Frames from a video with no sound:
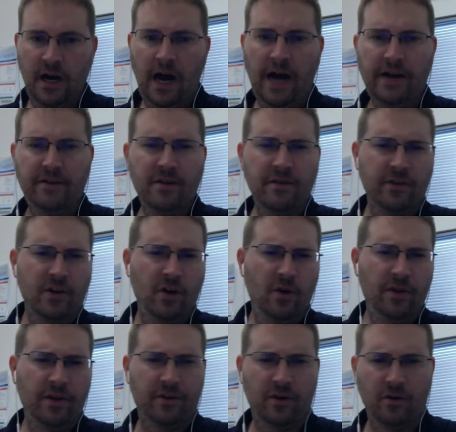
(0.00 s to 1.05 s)
I don't even know
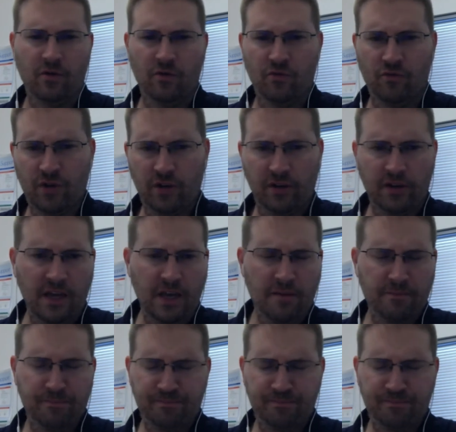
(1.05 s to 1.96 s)
that there are really